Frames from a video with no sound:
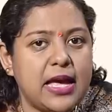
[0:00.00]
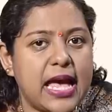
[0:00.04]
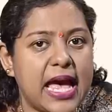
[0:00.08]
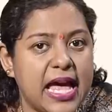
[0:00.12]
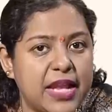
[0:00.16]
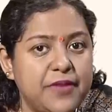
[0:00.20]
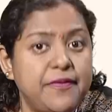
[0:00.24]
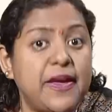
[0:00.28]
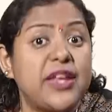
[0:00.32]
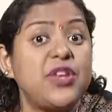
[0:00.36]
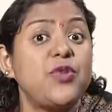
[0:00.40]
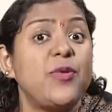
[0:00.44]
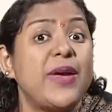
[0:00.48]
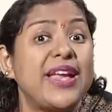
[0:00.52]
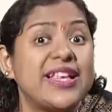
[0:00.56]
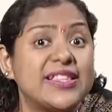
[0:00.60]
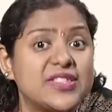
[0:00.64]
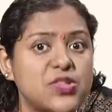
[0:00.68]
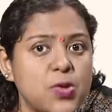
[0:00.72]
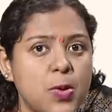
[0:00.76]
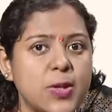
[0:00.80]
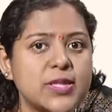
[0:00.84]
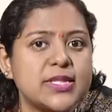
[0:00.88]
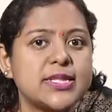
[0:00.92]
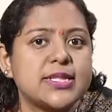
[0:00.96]
And when you
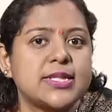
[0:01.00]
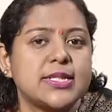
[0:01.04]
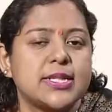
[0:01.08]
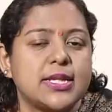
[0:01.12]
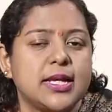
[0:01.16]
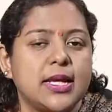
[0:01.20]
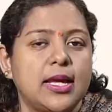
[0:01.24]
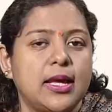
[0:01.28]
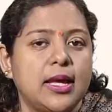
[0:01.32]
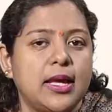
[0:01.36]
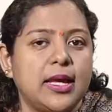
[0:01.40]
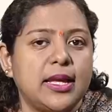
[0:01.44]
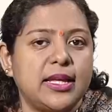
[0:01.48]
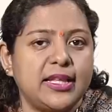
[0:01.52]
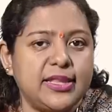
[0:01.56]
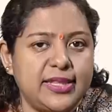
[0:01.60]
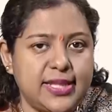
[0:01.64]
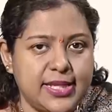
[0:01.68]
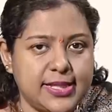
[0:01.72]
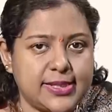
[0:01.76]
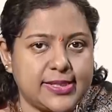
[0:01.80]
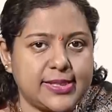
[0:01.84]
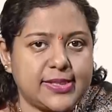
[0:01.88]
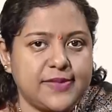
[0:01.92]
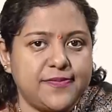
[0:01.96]
exhaust
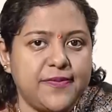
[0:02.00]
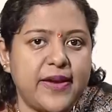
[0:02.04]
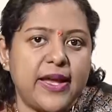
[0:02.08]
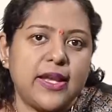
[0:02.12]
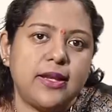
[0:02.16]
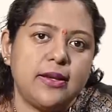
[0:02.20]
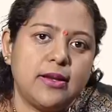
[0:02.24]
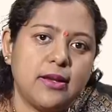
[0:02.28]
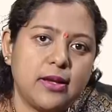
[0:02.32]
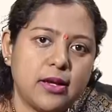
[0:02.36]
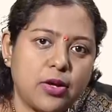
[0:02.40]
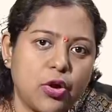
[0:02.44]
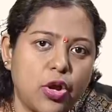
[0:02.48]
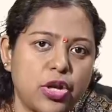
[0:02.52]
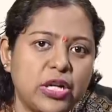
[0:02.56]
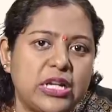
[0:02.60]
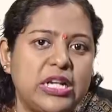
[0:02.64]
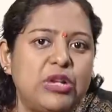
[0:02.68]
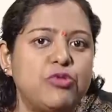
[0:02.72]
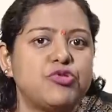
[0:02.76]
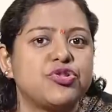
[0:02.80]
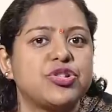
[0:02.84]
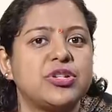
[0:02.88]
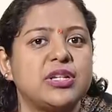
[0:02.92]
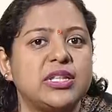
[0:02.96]
this, when
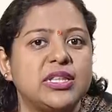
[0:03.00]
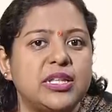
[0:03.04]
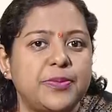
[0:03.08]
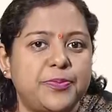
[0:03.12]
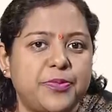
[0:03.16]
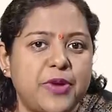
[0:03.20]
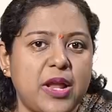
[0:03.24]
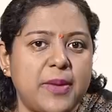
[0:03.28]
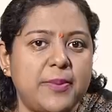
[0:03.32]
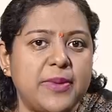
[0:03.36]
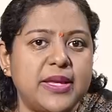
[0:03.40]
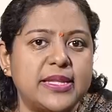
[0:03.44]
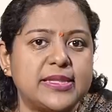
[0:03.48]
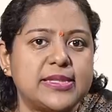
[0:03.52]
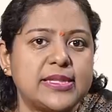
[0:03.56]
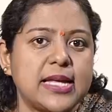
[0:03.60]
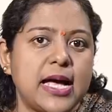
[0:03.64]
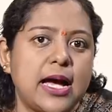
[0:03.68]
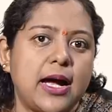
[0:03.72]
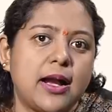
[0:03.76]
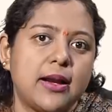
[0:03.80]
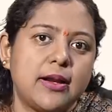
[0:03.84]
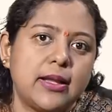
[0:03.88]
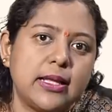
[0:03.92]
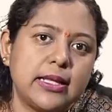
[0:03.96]
conclusion and the premise
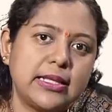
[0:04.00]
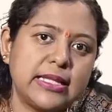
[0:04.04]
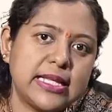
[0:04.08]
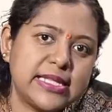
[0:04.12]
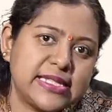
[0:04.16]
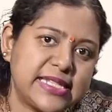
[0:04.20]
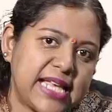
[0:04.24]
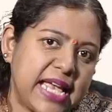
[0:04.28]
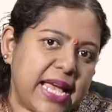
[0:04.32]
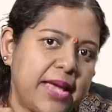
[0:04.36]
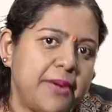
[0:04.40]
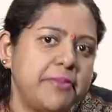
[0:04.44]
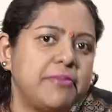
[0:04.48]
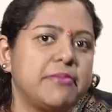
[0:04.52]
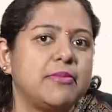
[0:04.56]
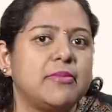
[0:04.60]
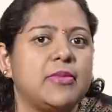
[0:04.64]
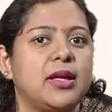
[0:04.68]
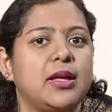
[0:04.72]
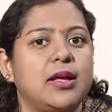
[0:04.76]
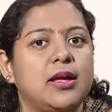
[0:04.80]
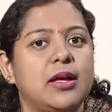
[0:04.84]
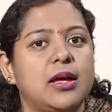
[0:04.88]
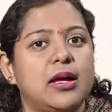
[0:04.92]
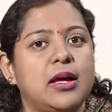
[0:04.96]
are the same
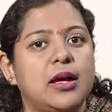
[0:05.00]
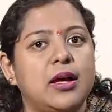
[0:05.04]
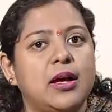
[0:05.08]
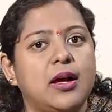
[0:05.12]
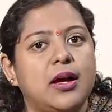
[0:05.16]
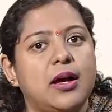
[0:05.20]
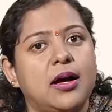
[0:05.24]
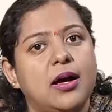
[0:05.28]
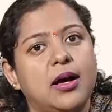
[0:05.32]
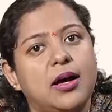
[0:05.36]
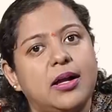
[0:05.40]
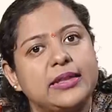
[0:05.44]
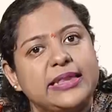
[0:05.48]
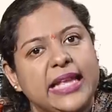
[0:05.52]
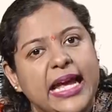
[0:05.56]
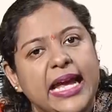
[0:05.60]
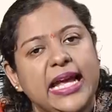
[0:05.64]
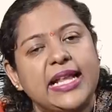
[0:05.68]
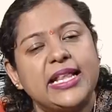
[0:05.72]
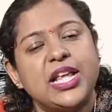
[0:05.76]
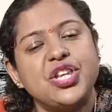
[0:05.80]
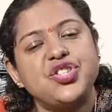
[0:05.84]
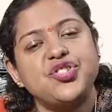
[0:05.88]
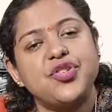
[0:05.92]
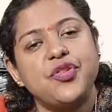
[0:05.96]

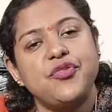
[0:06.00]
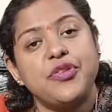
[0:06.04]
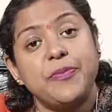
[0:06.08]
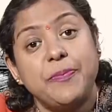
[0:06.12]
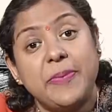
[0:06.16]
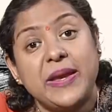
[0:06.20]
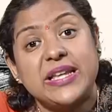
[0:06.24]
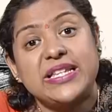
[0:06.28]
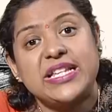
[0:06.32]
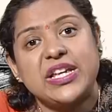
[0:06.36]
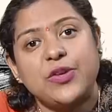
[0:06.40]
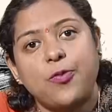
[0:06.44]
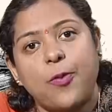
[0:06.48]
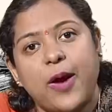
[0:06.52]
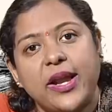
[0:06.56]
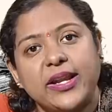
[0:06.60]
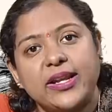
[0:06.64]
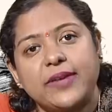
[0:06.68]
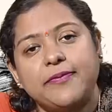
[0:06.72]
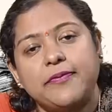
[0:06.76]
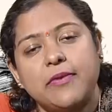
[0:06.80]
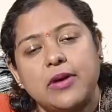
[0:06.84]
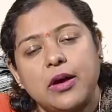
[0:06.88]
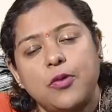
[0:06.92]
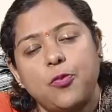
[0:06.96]
thing that you're repeating
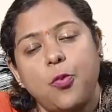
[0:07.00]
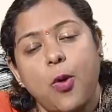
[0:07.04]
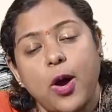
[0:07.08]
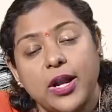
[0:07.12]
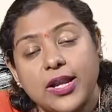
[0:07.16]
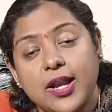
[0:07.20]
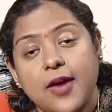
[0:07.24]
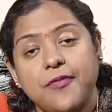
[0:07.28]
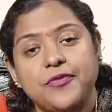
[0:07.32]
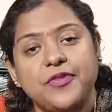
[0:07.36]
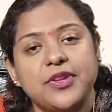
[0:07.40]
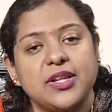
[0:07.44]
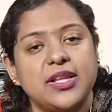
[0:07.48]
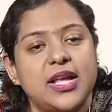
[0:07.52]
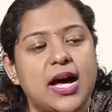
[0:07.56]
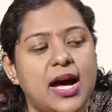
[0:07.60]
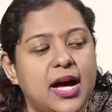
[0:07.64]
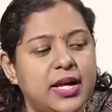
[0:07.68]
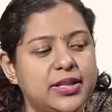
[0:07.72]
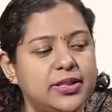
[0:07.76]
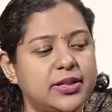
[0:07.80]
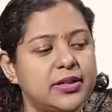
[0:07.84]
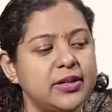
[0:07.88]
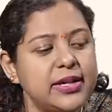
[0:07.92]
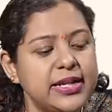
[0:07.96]
one after the
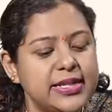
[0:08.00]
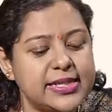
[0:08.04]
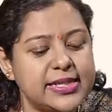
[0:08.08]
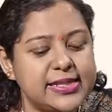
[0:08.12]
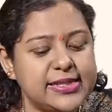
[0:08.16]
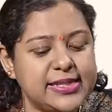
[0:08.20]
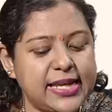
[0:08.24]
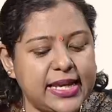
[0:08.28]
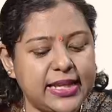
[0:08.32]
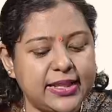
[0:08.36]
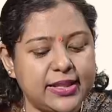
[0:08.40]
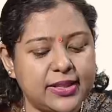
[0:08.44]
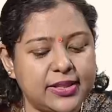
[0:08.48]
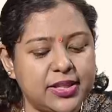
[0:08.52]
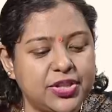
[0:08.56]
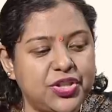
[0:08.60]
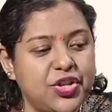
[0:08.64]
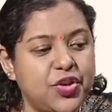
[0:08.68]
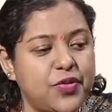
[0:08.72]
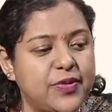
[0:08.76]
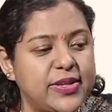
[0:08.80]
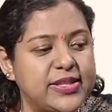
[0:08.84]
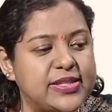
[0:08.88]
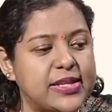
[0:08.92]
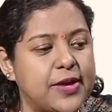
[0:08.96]
other, is said that the
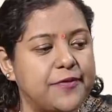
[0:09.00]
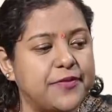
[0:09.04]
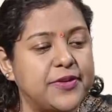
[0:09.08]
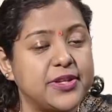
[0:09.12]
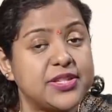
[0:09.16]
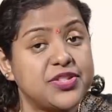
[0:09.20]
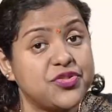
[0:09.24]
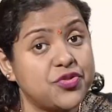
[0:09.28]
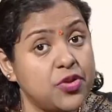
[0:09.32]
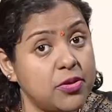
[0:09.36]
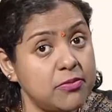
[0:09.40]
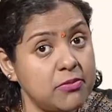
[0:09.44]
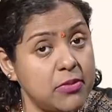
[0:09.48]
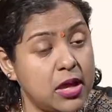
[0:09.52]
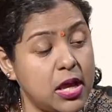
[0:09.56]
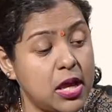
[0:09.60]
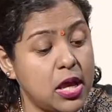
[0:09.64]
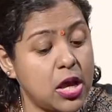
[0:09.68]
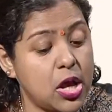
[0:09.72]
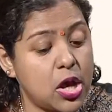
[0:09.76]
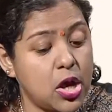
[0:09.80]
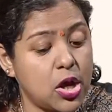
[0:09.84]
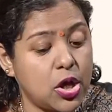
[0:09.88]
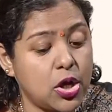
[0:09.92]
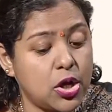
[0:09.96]
theory suffers from
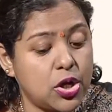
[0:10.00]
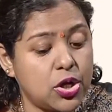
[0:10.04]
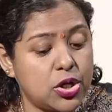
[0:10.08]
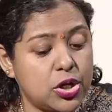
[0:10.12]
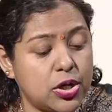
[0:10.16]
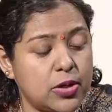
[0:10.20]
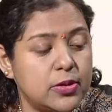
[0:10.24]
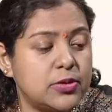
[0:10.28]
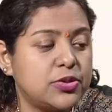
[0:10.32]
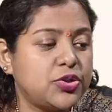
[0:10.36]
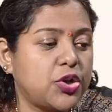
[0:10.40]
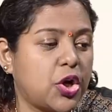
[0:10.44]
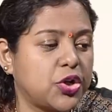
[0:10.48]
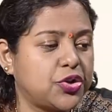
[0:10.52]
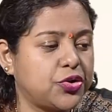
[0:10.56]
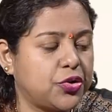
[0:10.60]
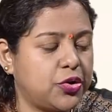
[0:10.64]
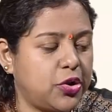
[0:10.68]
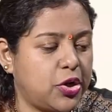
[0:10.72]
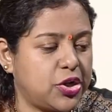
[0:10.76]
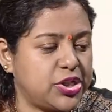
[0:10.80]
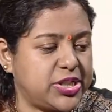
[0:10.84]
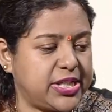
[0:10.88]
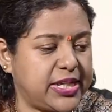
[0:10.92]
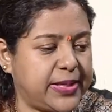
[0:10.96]

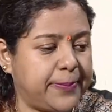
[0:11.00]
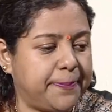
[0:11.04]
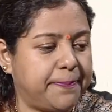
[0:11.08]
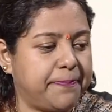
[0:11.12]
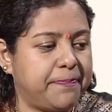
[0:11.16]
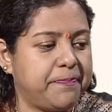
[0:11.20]
tautology.